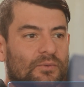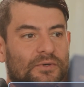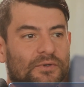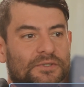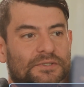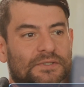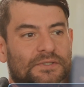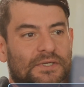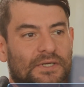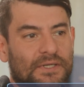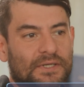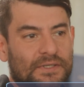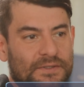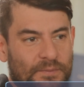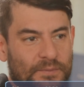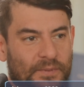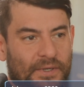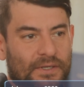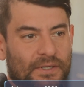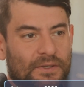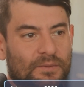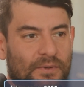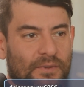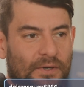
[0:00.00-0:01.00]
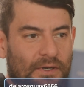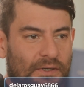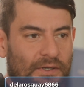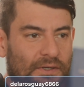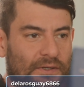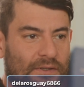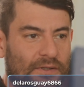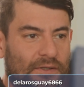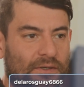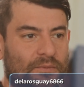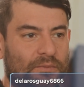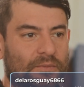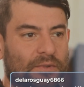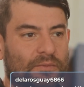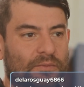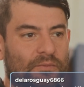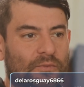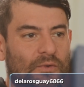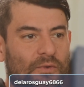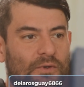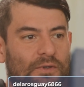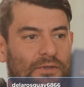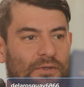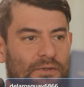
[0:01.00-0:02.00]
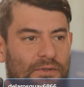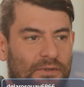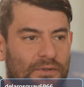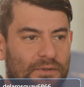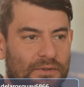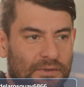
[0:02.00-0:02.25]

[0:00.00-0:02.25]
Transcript: And we're just going to expand upon it a little bit more.